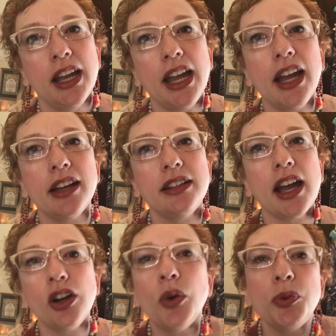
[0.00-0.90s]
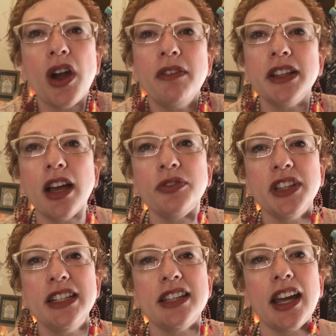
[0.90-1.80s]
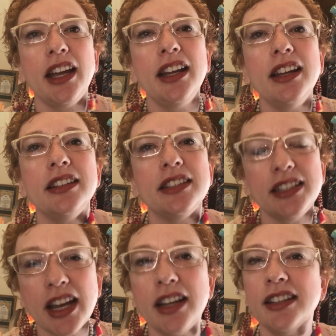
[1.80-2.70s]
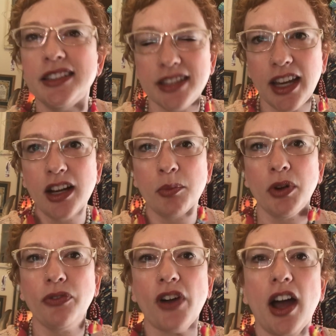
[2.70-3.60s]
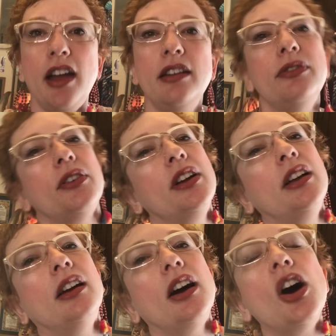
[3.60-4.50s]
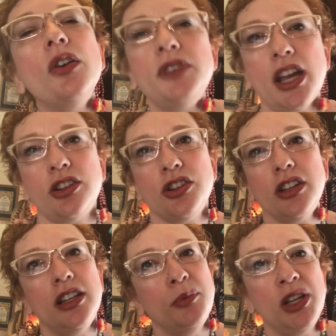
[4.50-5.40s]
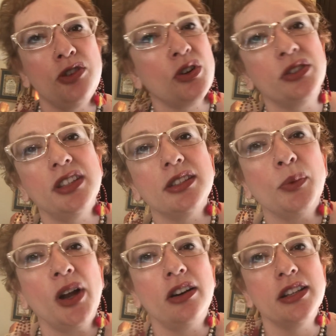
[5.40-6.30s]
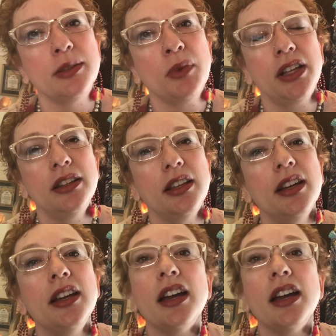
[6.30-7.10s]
And I hope you have a lovely day. Today is day number 5 of National Endometriosis Awareness Month.